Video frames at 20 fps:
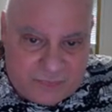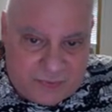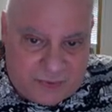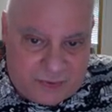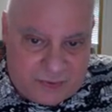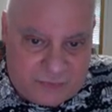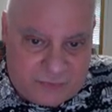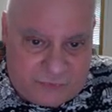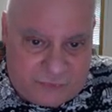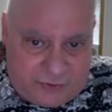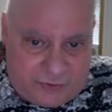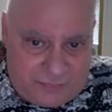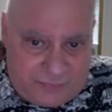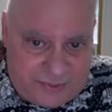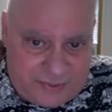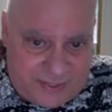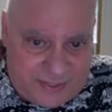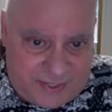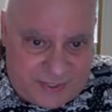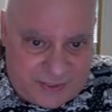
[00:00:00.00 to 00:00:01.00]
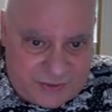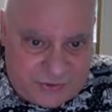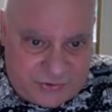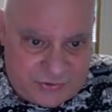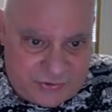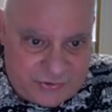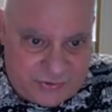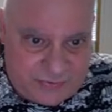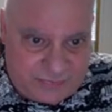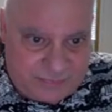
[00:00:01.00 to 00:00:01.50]
from the
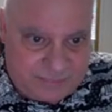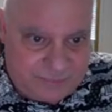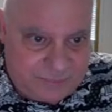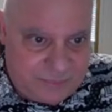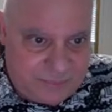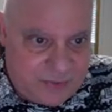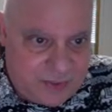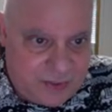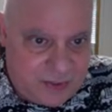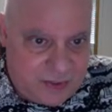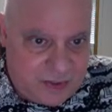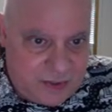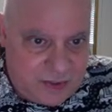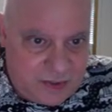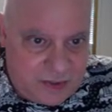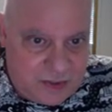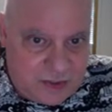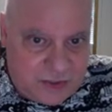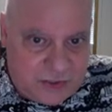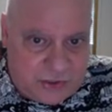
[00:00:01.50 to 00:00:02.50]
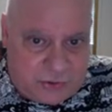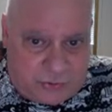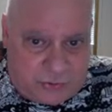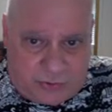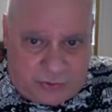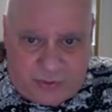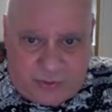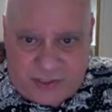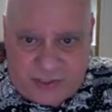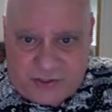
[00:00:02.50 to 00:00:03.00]
cancers. So what I
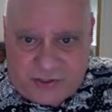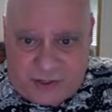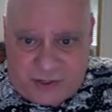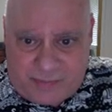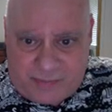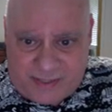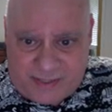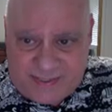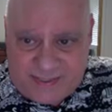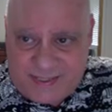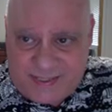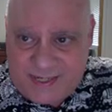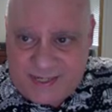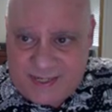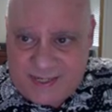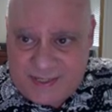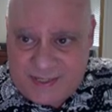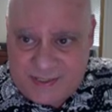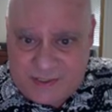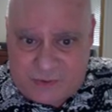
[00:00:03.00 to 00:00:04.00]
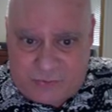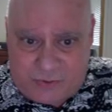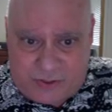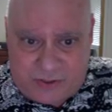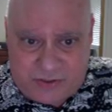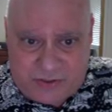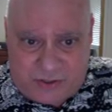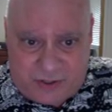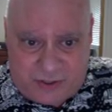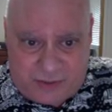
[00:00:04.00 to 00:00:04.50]
want to talk about today is I want to
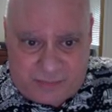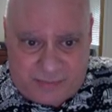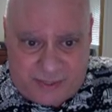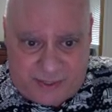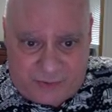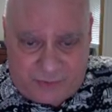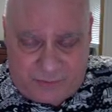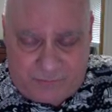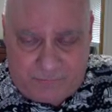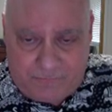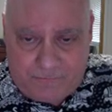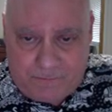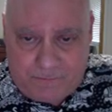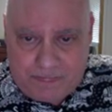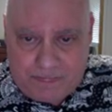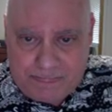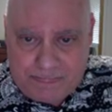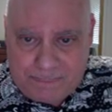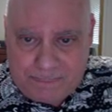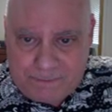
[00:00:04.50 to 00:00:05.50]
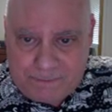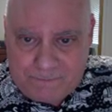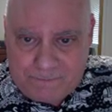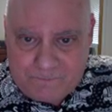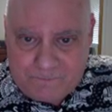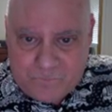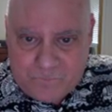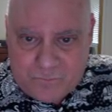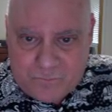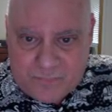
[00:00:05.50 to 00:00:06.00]
talk about
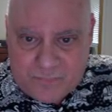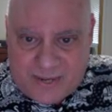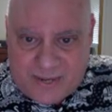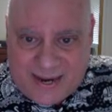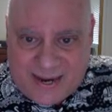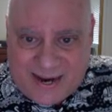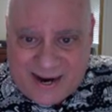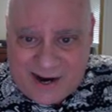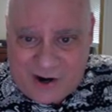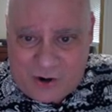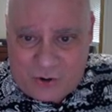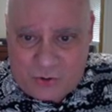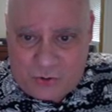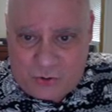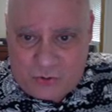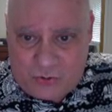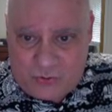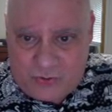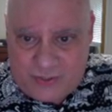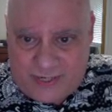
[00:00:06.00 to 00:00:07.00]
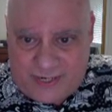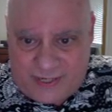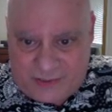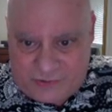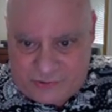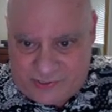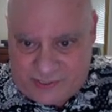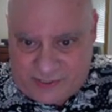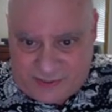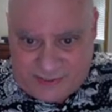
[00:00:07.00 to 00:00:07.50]
how cancer
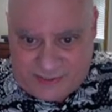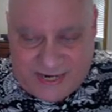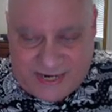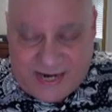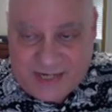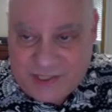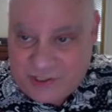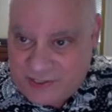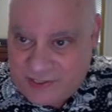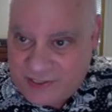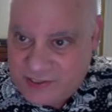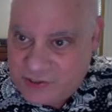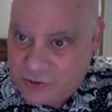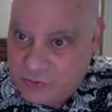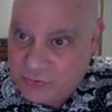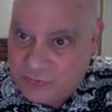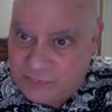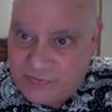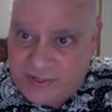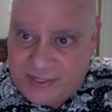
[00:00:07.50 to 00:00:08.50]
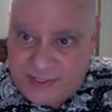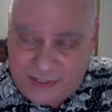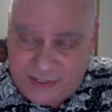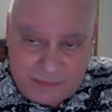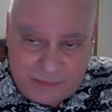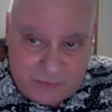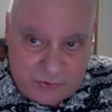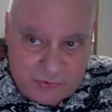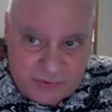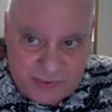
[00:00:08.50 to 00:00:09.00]
cells actually do evade the
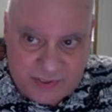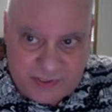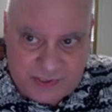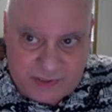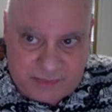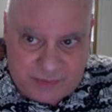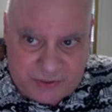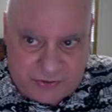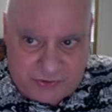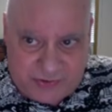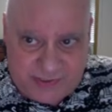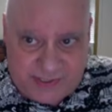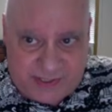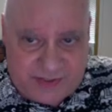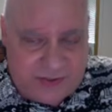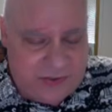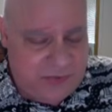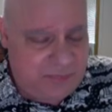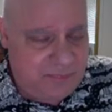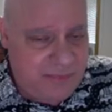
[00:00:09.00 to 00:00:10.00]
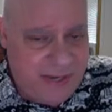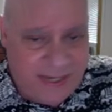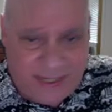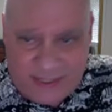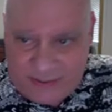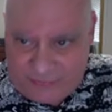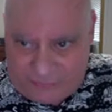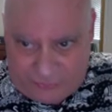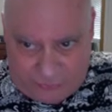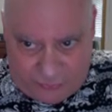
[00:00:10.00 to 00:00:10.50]
immune system. It turns out there's many
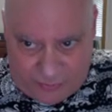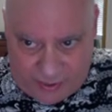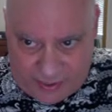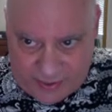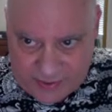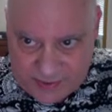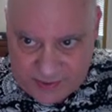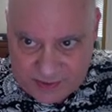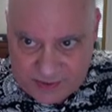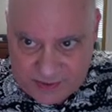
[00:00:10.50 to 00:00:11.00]
different ways